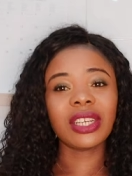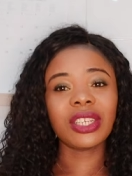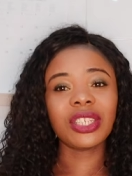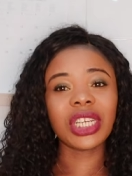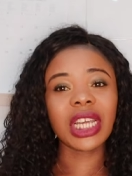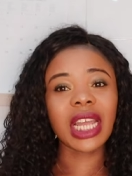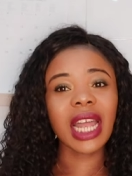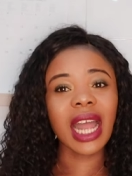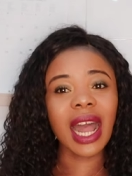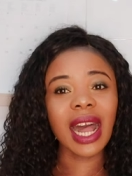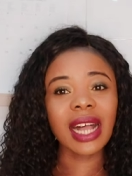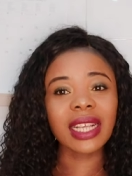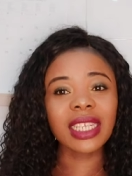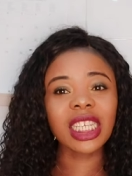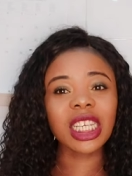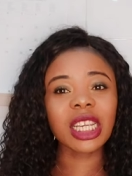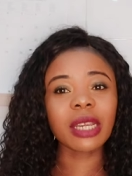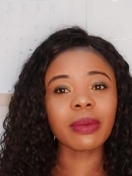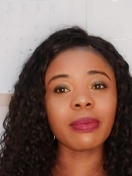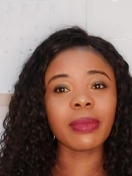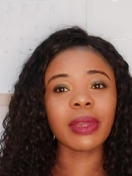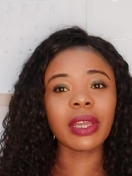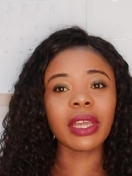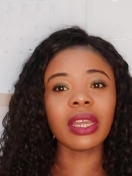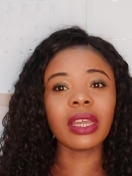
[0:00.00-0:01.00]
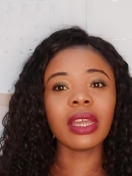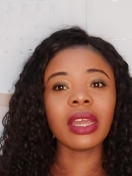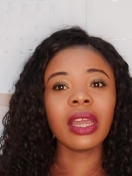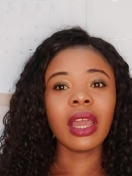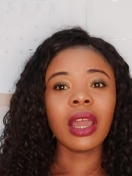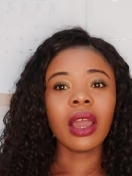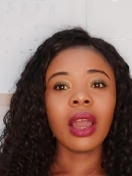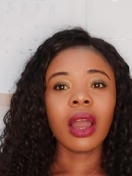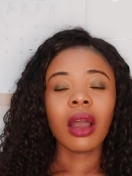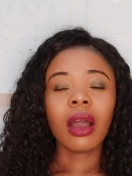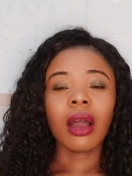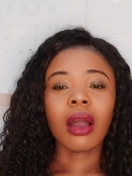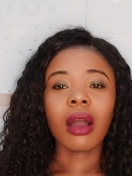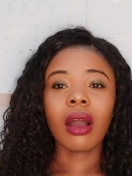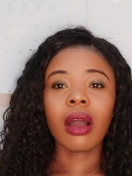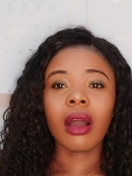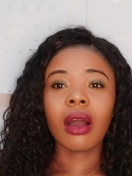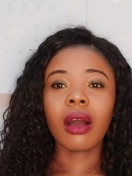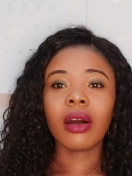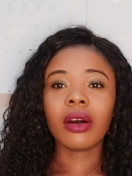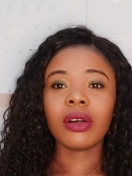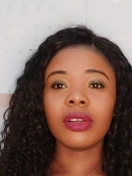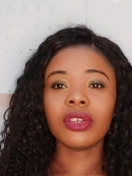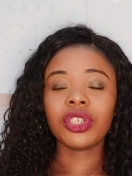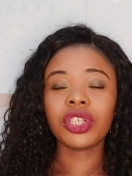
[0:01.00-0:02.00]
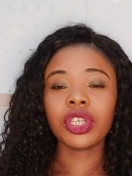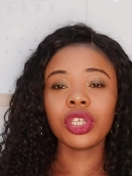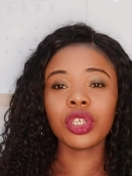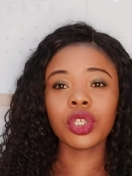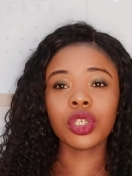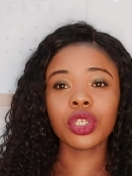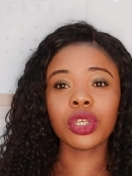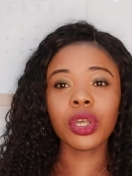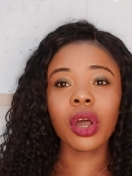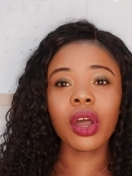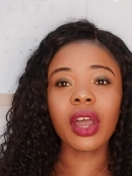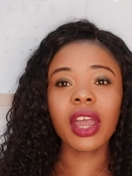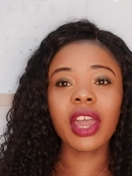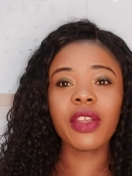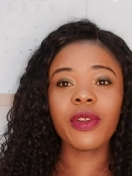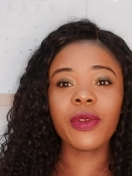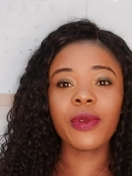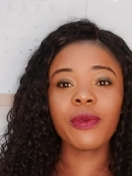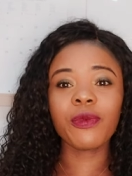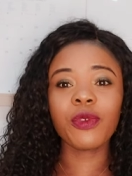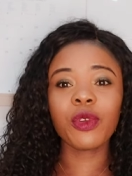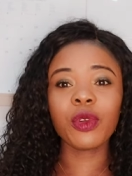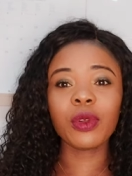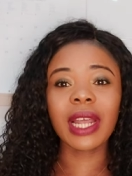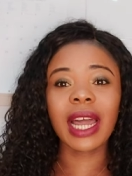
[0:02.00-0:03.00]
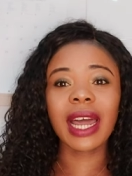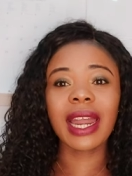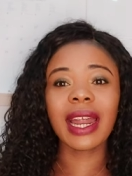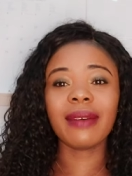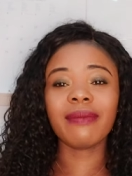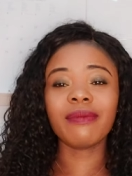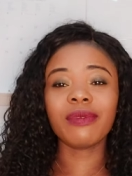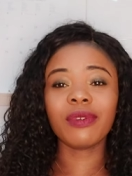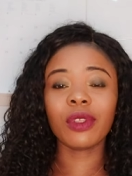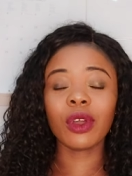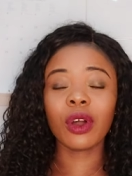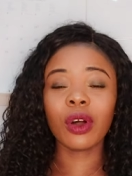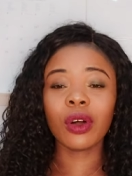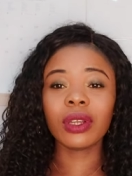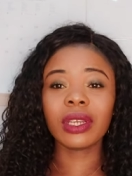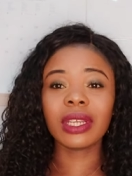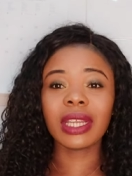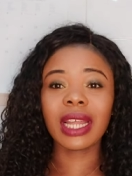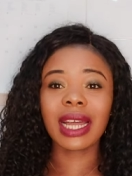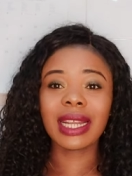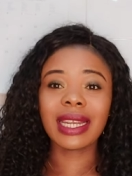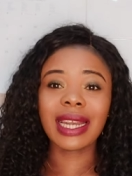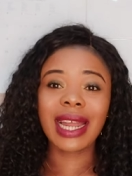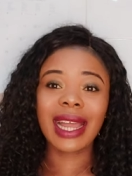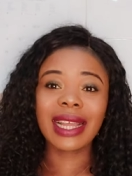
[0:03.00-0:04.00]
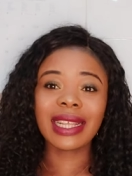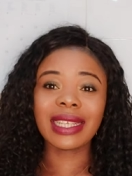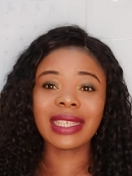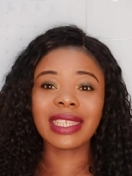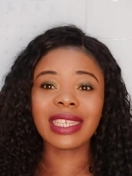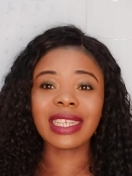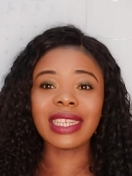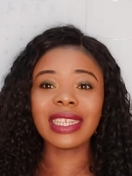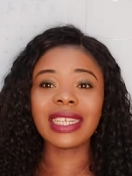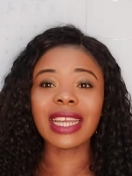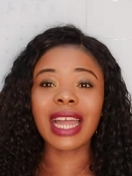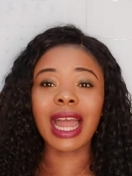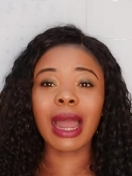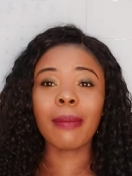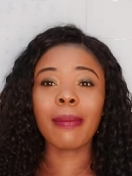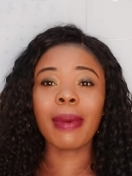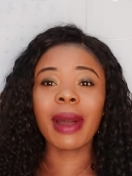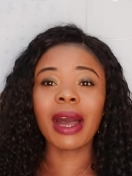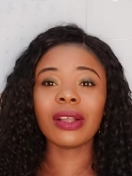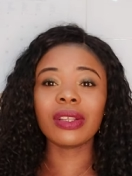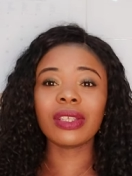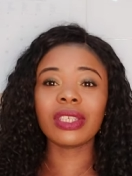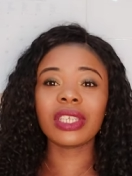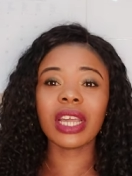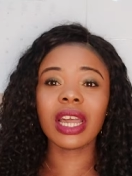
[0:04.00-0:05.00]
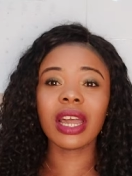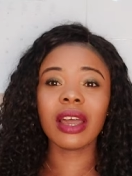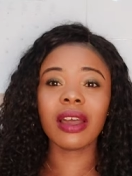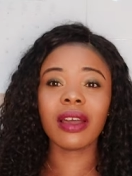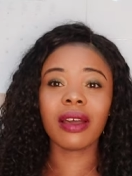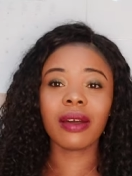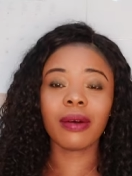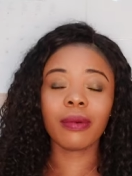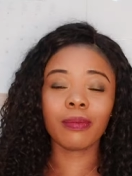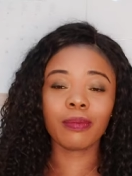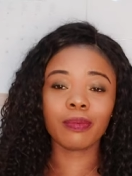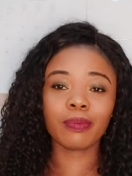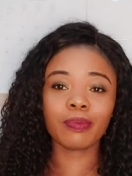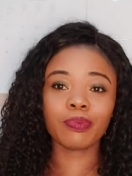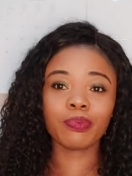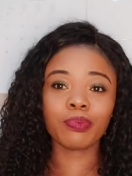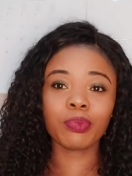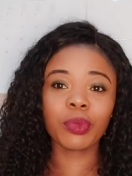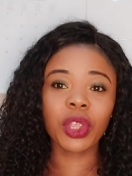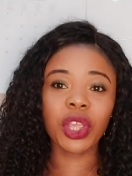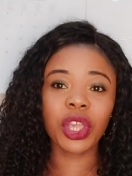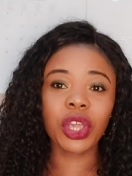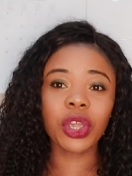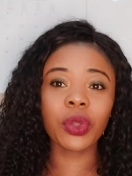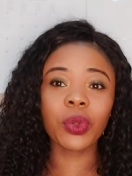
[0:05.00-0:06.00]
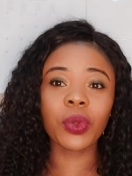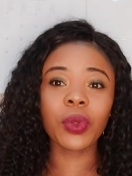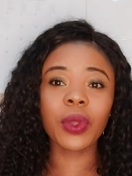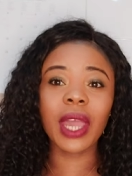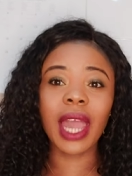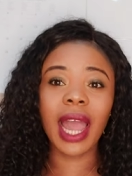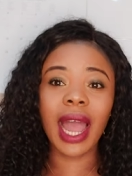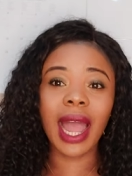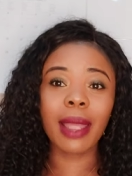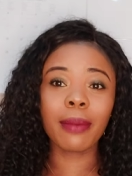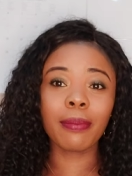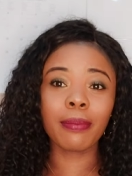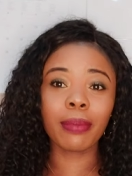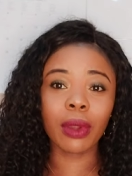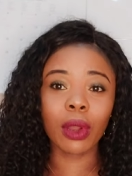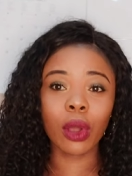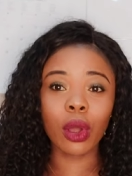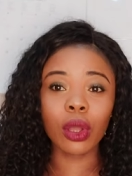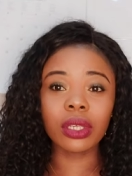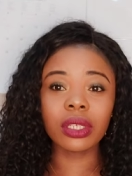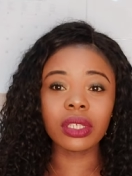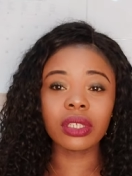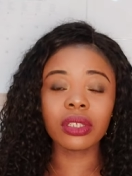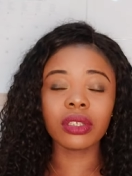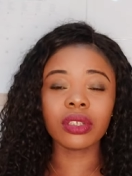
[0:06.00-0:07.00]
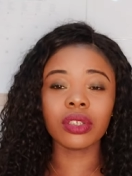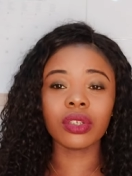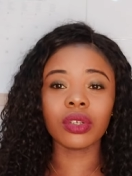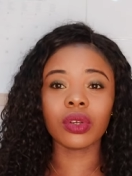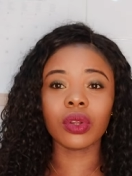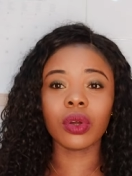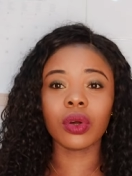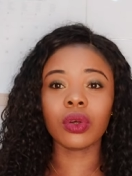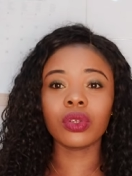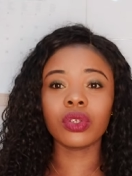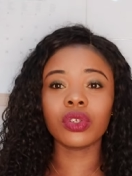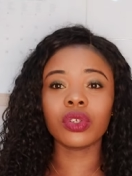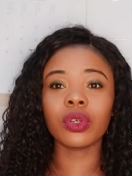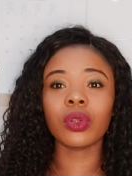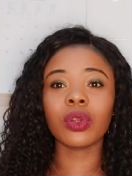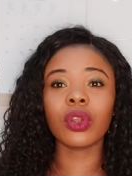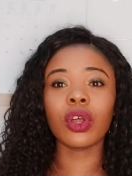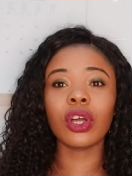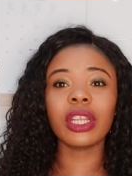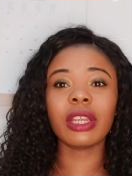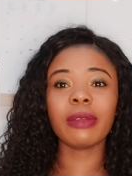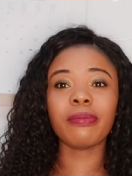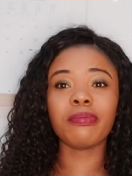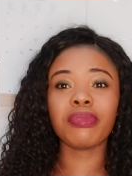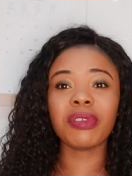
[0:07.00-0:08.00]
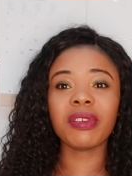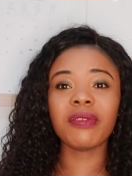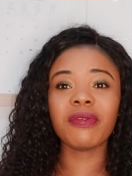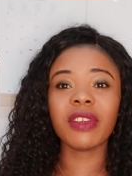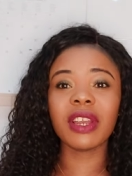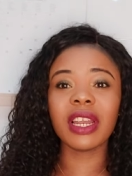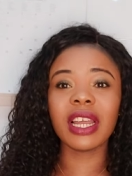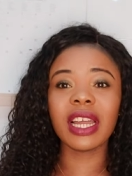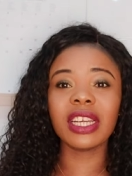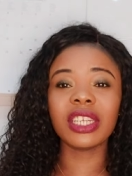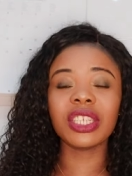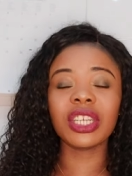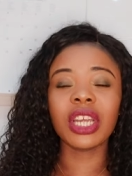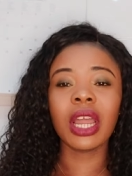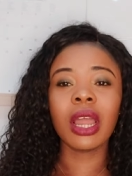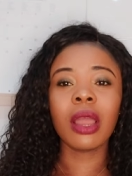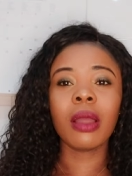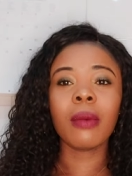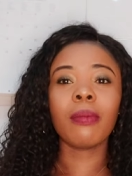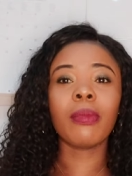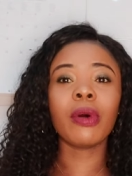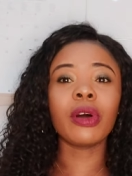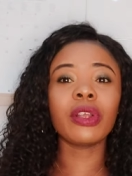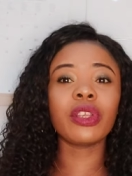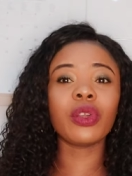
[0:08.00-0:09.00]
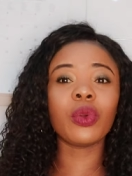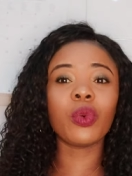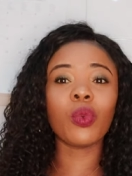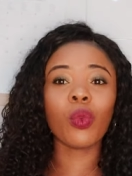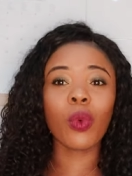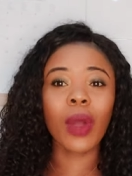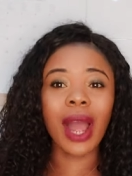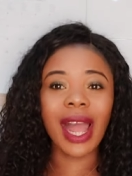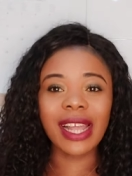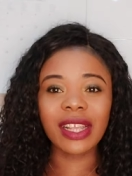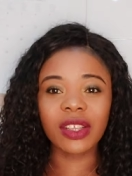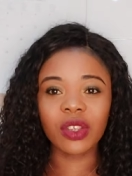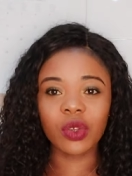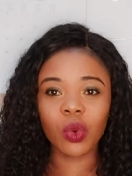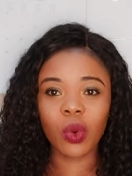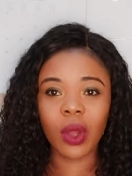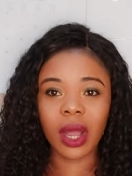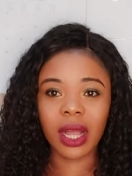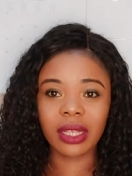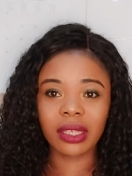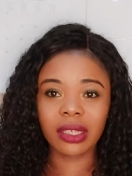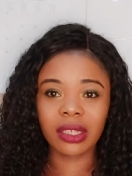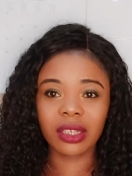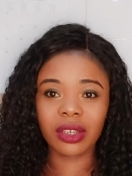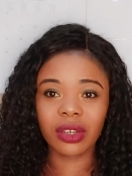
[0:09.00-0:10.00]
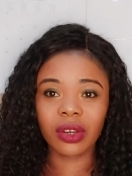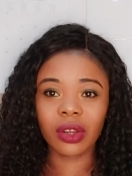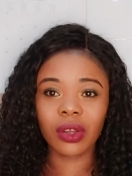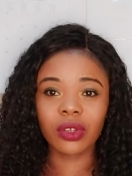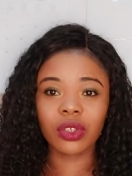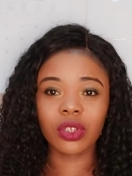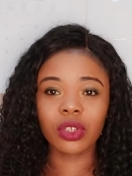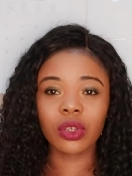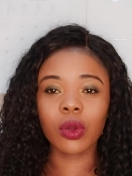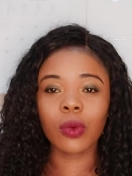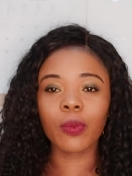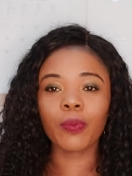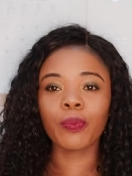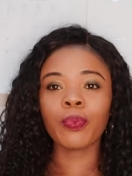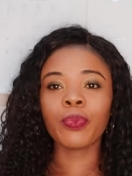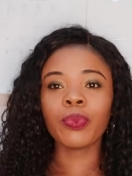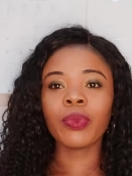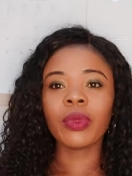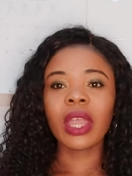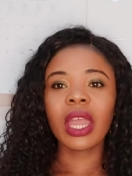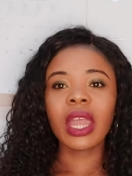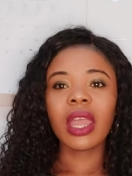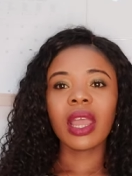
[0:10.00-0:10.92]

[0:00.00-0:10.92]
and she asked me, she saw a review that I've done, that I did about QE High Plus, you know, so not the privilege but the white one, you know. So